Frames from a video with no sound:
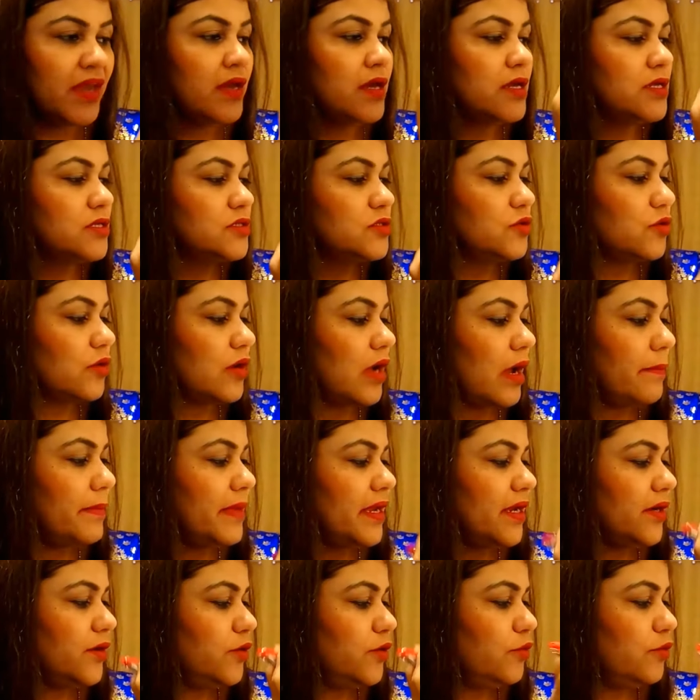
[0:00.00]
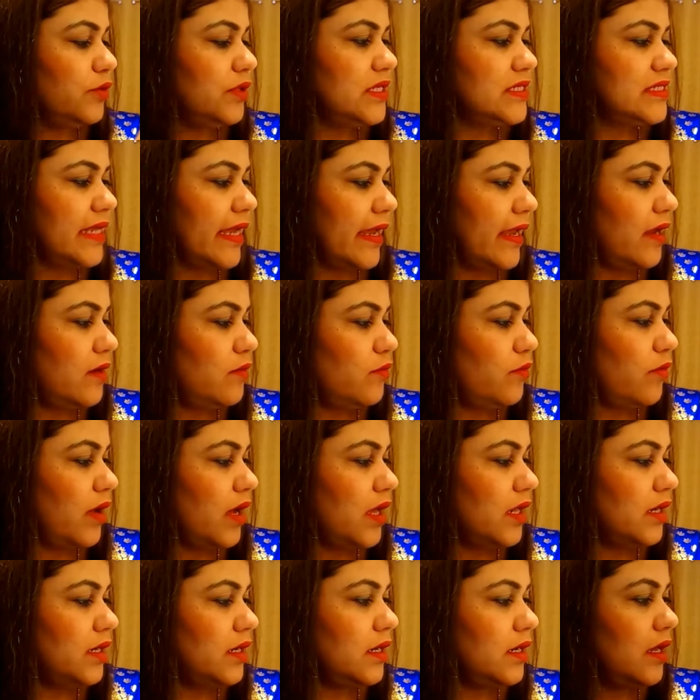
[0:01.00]
so coming to the second
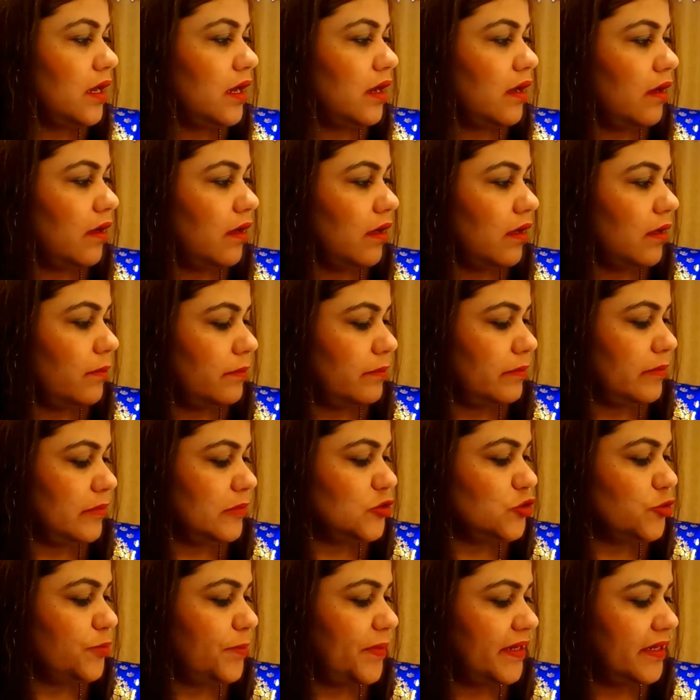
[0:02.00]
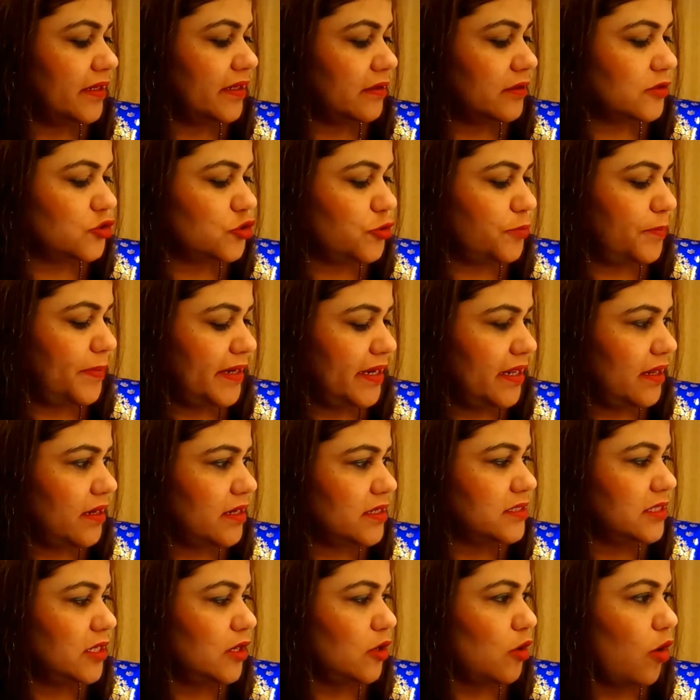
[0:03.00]
one, um, Jupiter. Jupiter
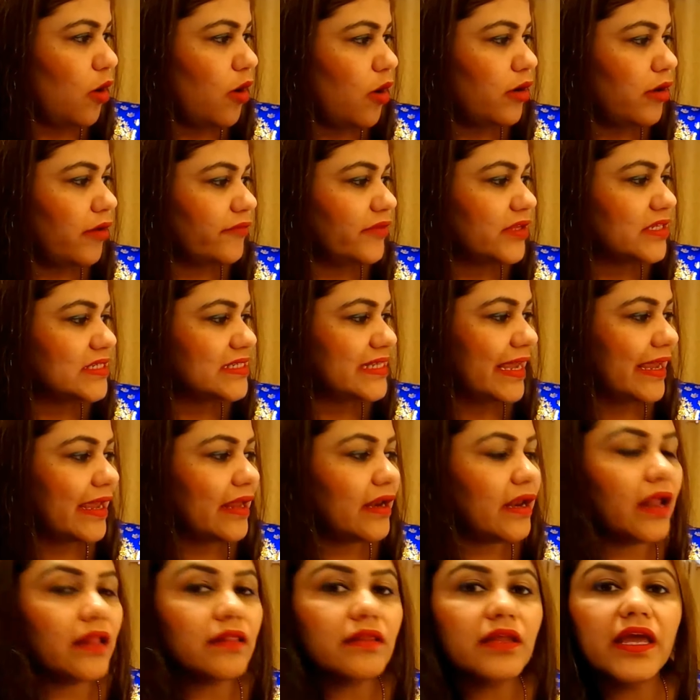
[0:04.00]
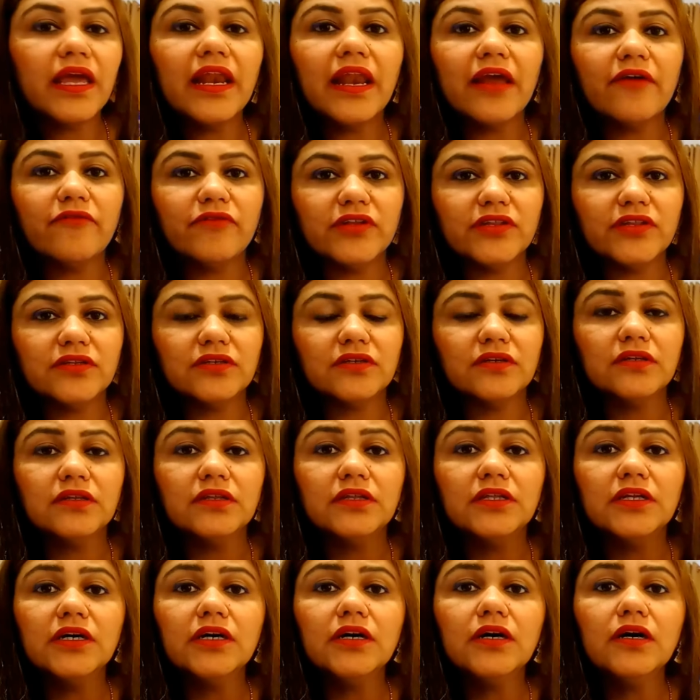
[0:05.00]
is the lord of the second and the eleventh,
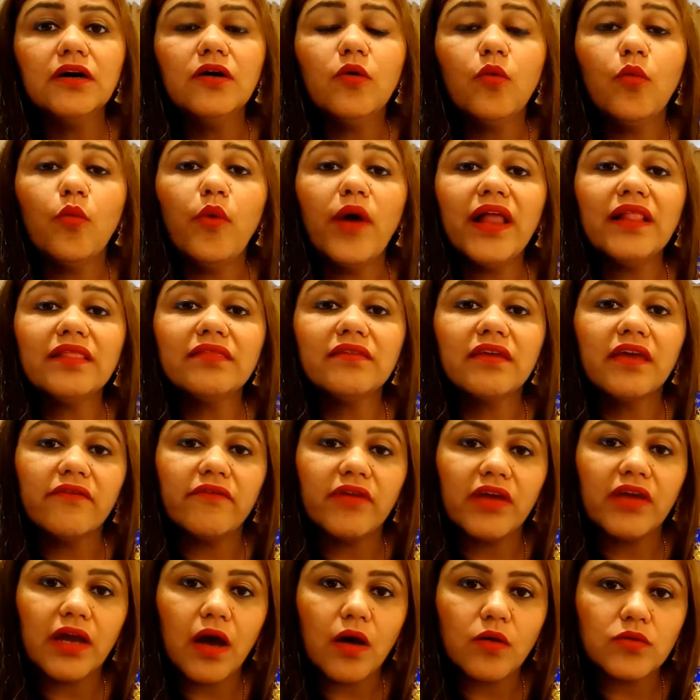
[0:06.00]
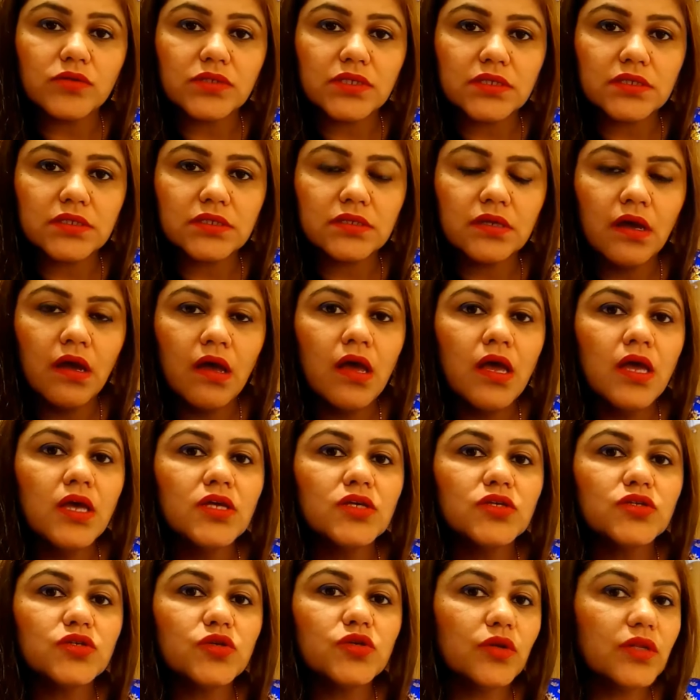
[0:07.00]
the wealth-giving houses.
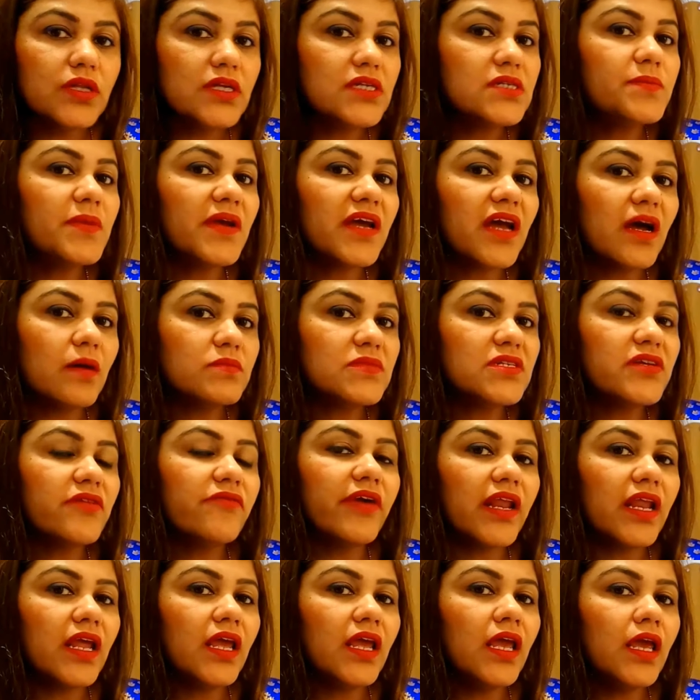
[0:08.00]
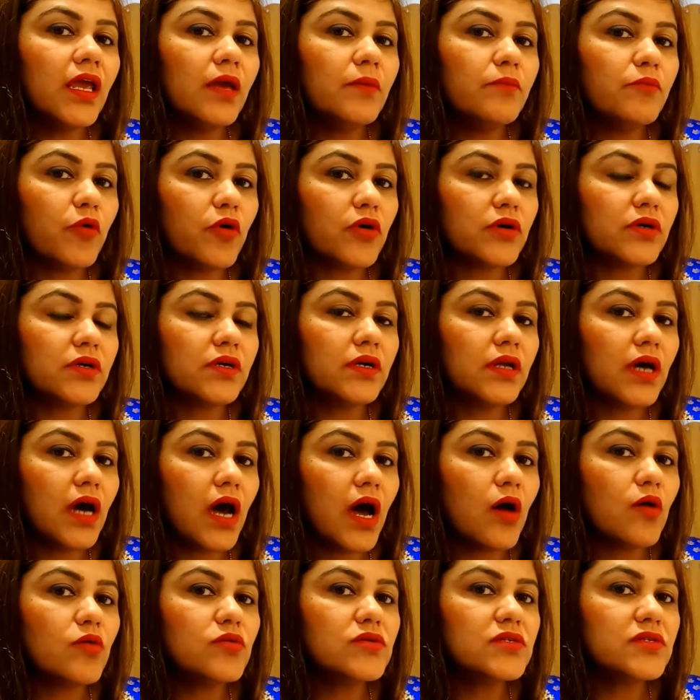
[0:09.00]
So this becomes a very important
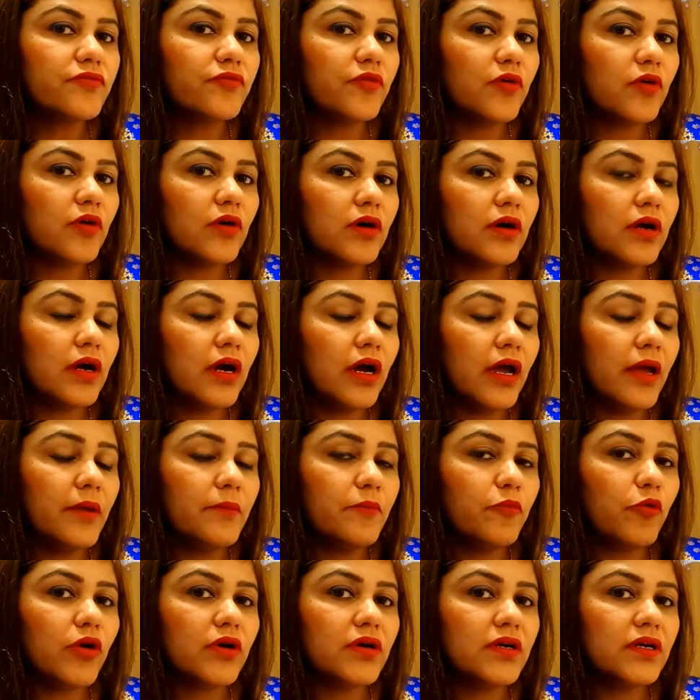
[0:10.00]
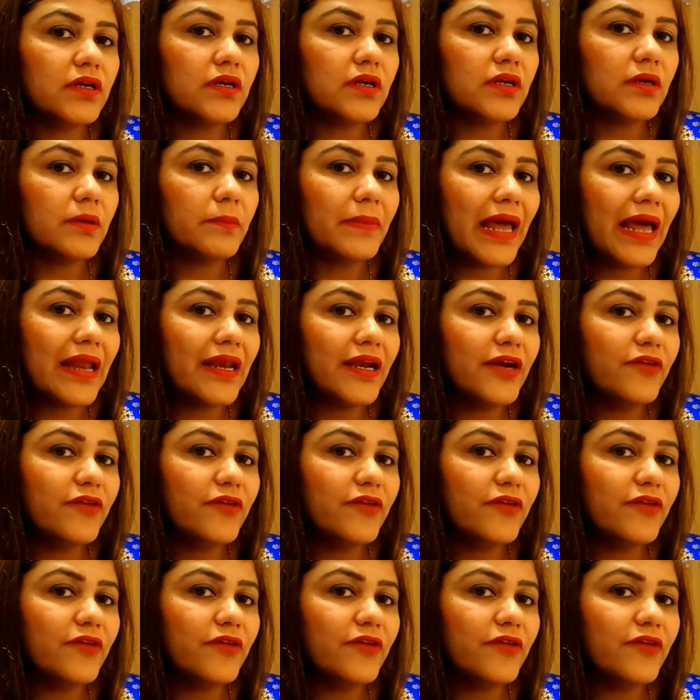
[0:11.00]
house for uh, important uh, planet